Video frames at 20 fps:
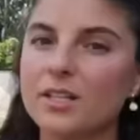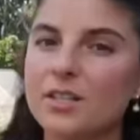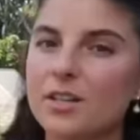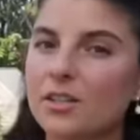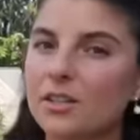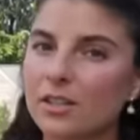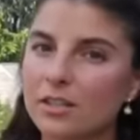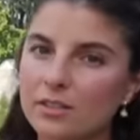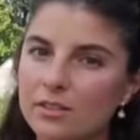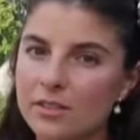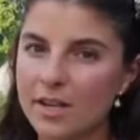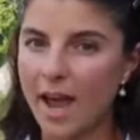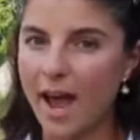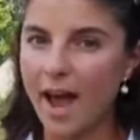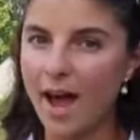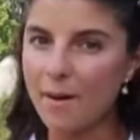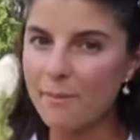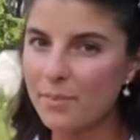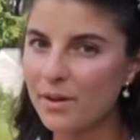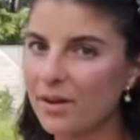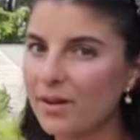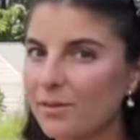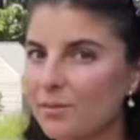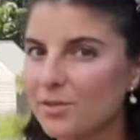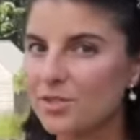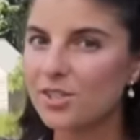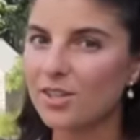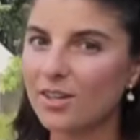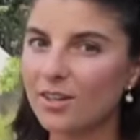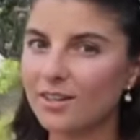And I took a little nap,
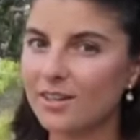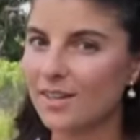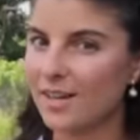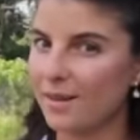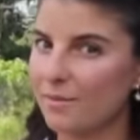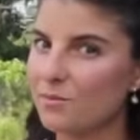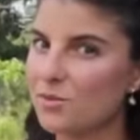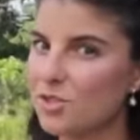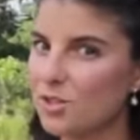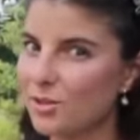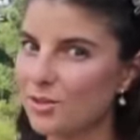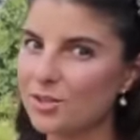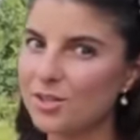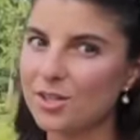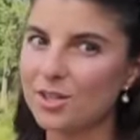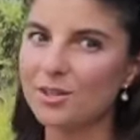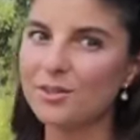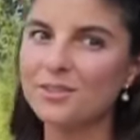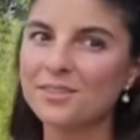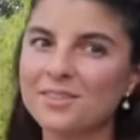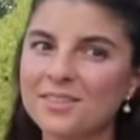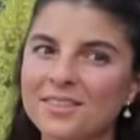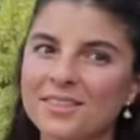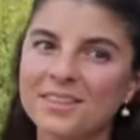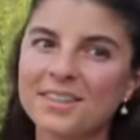I'm sure Nim showed you.